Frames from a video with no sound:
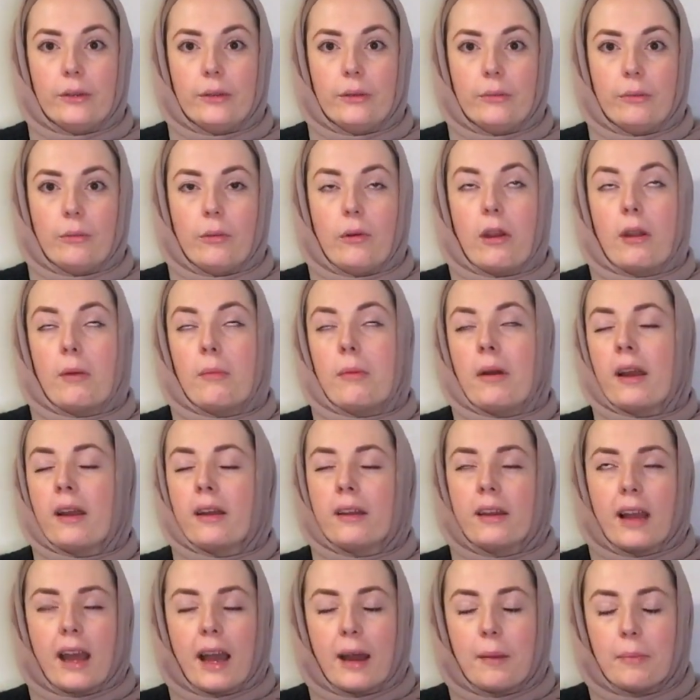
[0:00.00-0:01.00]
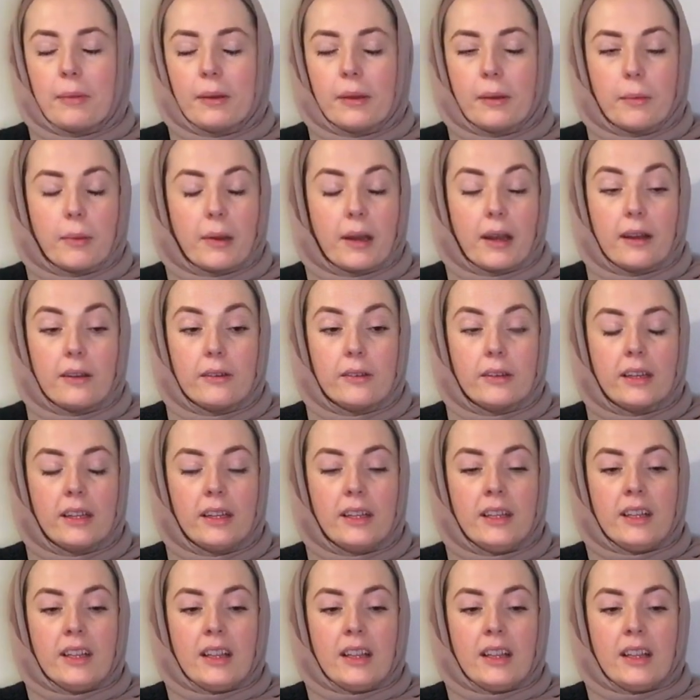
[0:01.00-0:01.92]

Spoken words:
What am I unhappy about?